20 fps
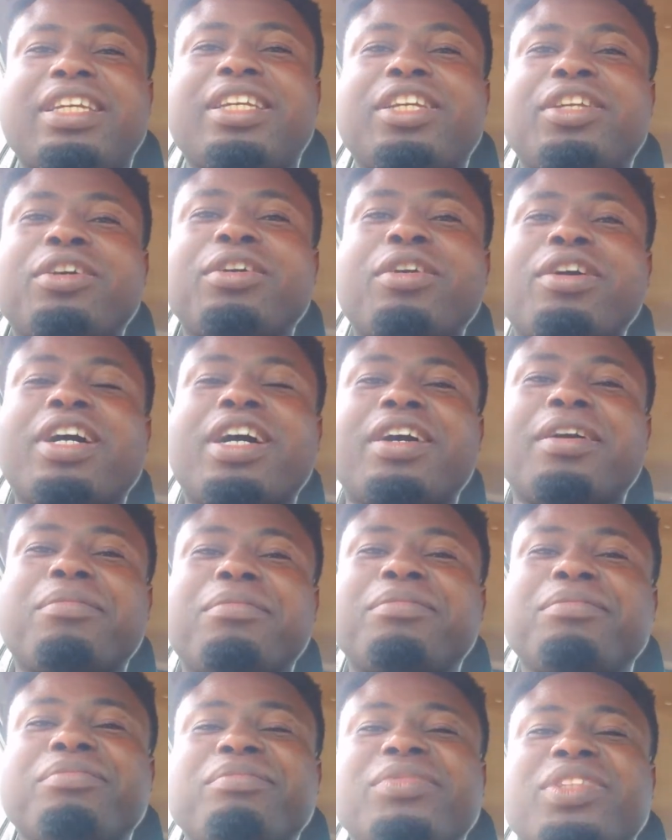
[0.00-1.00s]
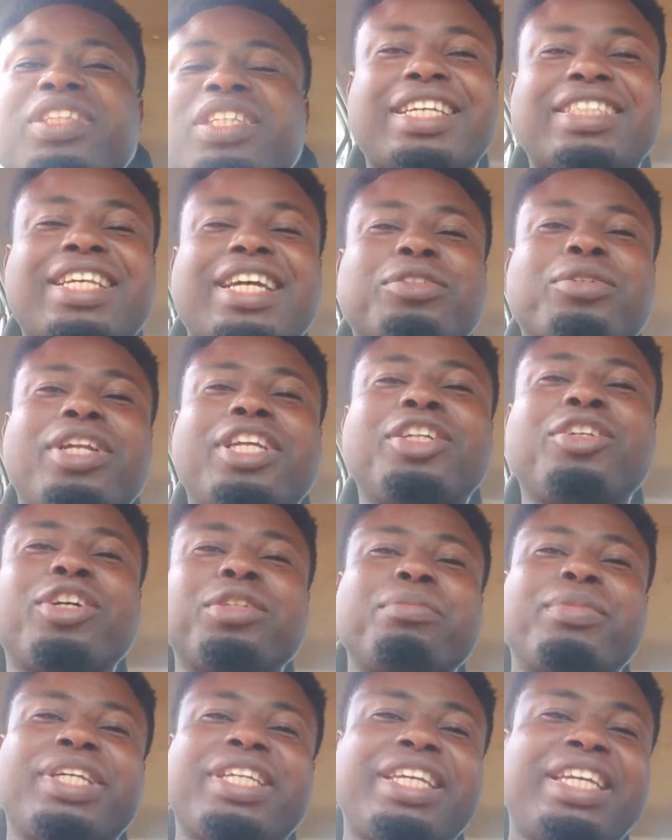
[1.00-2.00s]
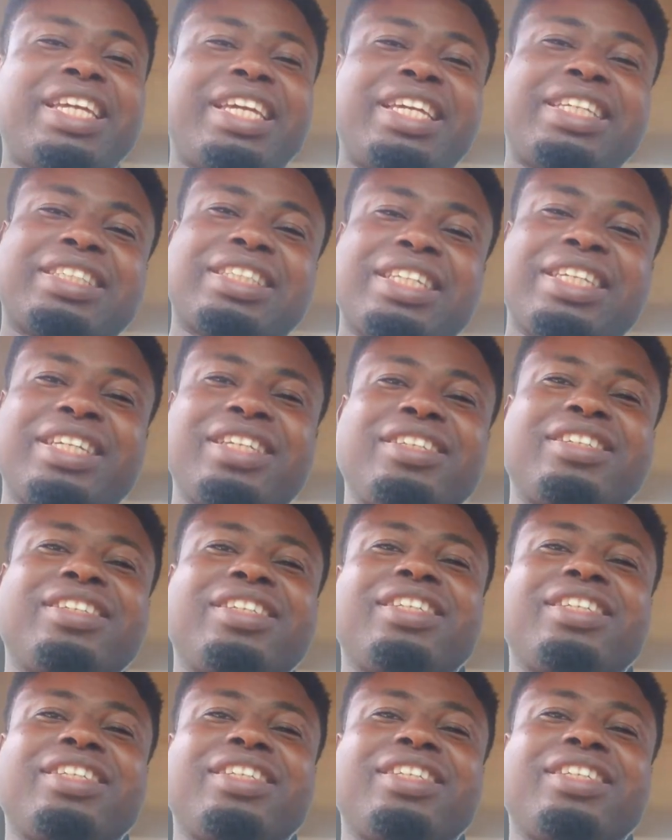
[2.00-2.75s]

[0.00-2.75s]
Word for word: You know, um, that's actually not been easy.